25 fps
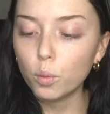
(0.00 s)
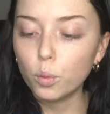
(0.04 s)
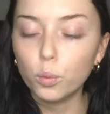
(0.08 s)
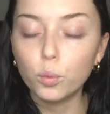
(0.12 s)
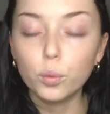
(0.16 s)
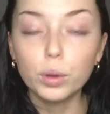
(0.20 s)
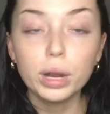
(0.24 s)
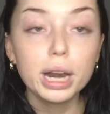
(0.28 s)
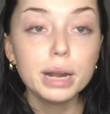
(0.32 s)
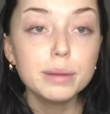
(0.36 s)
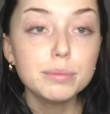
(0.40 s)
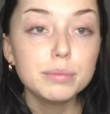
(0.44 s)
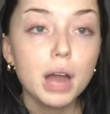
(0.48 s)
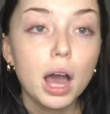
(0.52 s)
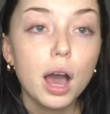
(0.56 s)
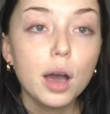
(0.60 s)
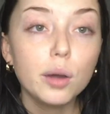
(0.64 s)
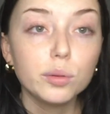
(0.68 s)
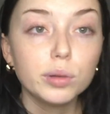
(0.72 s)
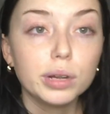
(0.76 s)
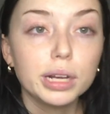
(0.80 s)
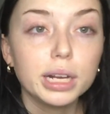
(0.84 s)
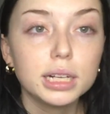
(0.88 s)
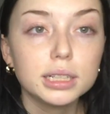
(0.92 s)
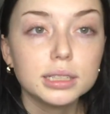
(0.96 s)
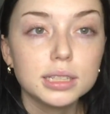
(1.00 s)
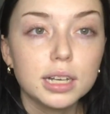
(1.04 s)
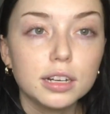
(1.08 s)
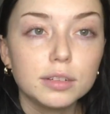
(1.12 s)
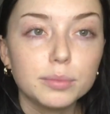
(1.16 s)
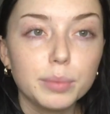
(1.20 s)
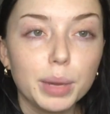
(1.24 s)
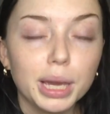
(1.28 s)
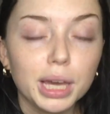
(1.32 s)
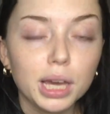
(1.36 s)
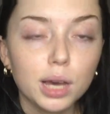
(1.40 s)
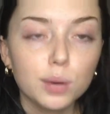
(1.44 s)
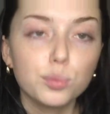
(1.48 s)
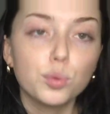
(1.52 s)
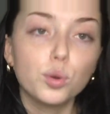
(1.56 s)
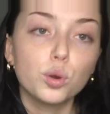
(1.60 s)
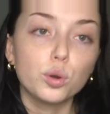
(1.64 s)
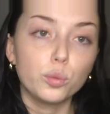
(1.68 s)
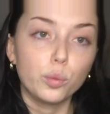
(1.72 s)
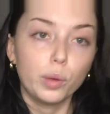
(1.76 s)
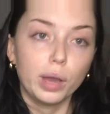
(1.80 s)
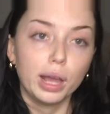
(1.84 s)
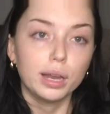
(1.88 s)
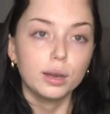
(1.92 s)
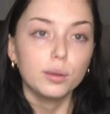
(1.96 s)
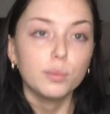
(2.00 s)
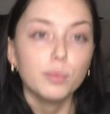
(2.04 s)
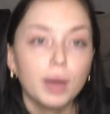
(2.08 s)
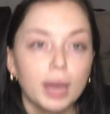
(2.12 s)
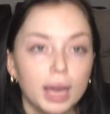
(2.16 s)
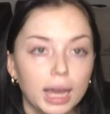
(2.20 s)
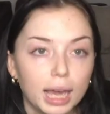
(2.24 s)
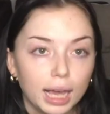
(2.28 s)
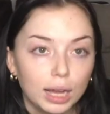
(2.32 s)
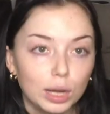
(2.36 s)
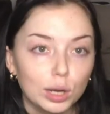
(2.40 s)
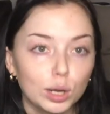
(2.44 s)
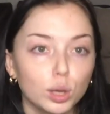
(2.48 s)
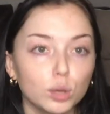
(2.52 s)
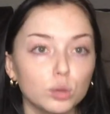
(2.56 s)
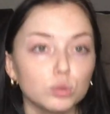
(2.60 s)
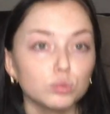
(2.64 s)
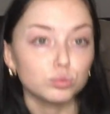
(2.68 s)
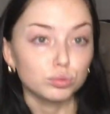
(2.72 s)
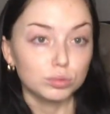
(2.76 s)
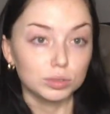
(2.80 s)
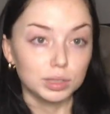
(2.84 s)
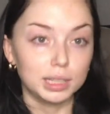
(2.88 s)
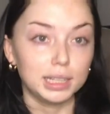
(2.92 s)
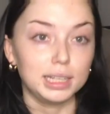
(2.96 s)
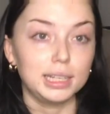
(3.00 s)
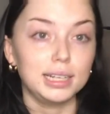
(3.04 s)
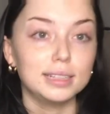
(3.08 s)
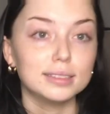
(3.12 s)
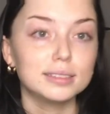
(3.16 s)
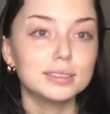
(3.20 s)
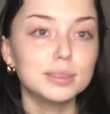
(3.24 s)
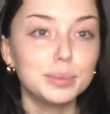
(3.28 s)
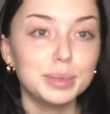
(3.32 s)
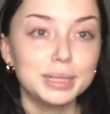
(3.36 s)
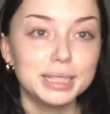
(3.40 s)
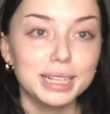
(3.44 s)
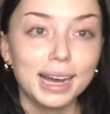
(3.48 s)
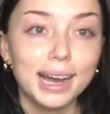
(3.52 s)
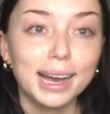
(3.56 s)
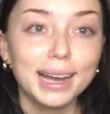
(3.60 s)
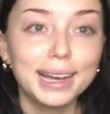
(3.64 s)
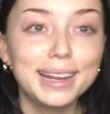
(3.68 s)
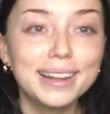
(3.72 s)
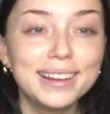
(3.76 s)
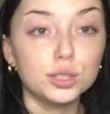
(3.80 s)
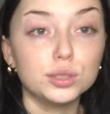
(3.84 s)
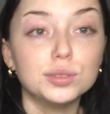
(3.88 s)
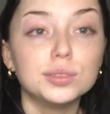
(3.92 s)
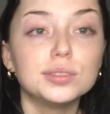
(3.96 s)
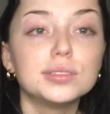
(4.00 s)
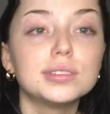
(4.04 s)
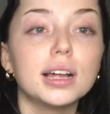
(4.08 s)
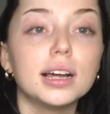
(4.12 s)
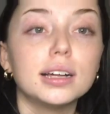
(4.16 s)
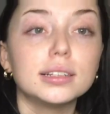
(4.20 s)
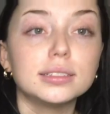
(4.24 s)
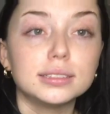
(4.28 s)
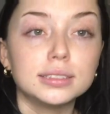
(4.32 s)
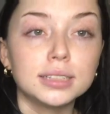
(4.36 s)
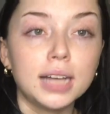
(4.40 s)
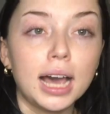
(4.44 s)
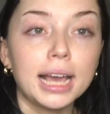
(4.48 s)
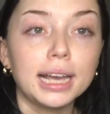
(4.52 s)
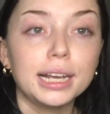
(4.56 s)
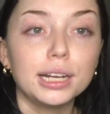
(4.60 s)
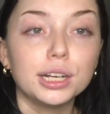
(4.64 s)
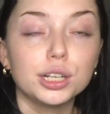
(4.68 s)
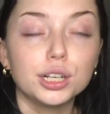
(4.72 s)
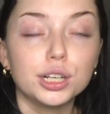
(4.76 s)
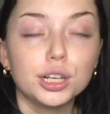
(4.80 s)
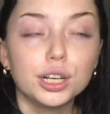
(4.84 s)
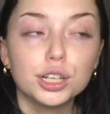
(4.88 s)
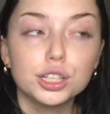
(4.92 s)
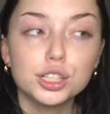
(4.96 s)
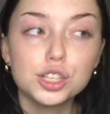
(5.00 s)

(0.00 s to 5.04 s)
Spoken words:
When I'm not wearing a ton of makeup or when my hair really needs to be dyed, I use a lighter